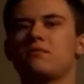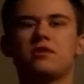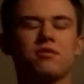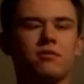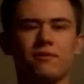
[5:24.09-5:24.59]
when
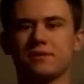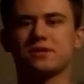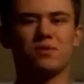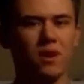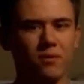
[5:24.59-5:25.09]
you're throwing a
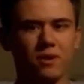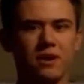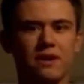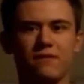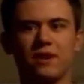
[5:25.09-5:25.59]
swear word
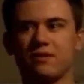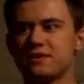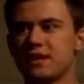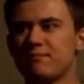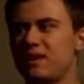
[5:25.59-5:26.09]
in every other
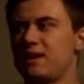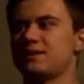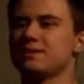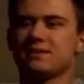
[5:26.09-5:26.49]
10 minutes,